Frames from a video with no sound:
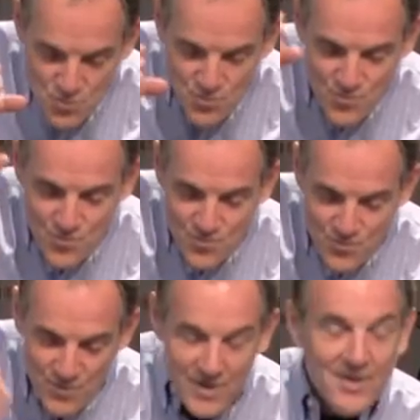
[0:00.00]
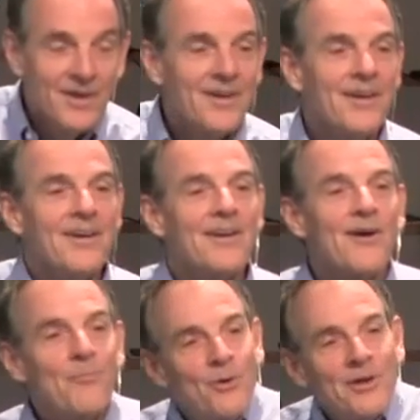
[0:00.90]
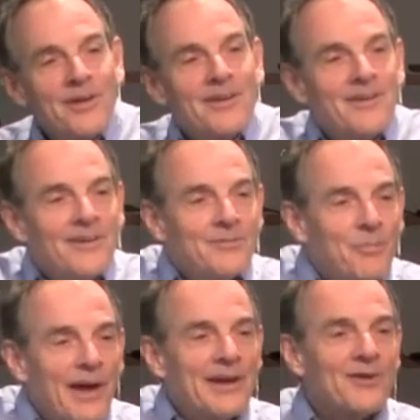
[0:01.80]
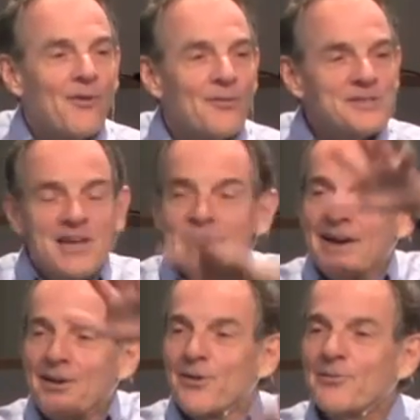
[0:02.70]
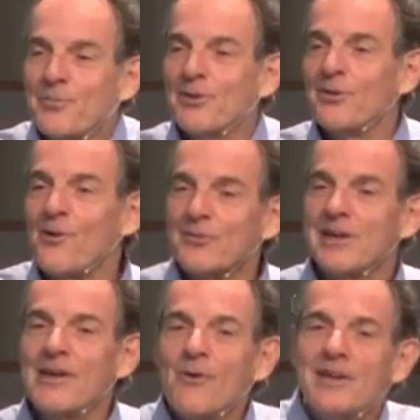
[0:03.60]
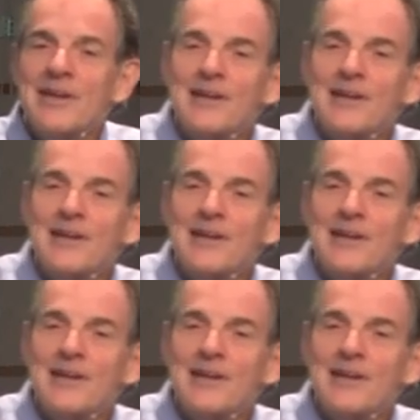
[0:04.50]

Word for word: boom, you know, putting his blanket over his head or his pillow over his He wanted to